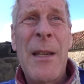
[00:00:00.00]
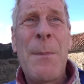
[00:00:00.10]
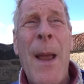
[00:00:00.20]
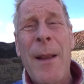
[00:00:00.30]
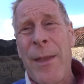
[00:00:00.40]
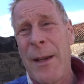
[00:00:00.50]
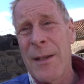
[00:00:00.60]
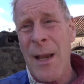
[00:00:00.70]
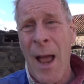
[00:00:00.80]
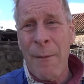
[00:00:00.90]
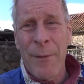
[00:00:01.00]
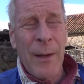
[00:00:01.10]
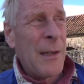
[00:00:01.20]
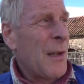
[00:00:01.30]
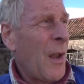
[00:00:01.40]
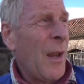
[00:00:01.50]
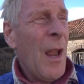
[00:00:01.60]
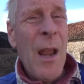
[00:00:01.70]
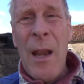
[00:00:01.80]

expect things to have things like,